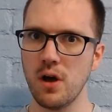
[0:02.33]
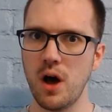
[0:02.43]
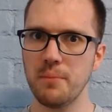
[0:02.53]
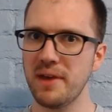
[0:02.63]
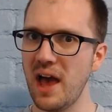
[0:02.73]

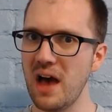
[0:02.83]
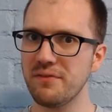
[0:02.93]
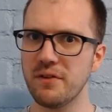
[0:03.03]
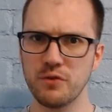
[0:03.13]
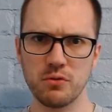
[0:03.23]
on behalf
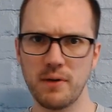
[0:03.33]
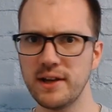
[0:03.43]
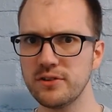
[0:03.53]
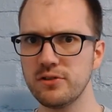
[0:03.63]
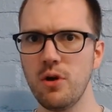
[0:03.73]
of your
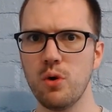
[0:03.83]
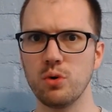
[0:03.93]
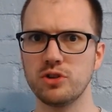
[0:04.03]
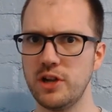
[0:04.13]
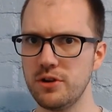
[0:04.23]
race or
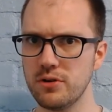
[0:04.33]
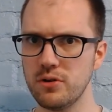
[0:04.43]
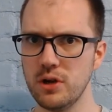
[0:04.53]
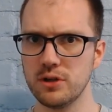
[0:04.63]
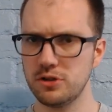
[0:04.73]

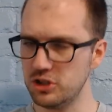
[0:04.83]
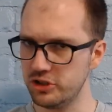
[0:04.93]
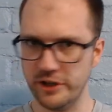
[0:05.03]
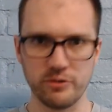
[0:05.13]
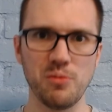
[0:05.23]
gender to the
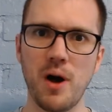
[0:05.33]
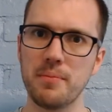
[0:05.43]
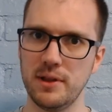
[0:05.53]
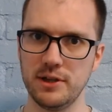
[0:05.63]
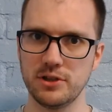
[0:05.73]
general
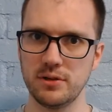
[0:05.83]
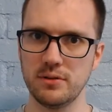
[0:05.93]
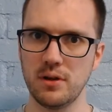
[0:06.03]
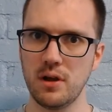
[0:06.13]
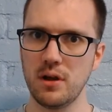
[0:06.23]
population?
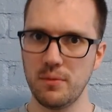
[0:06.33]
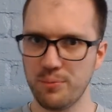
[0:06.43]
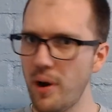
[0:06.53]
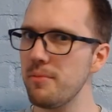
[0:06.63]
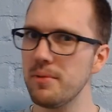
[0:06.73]

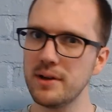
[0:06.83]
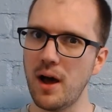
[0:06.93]
Probably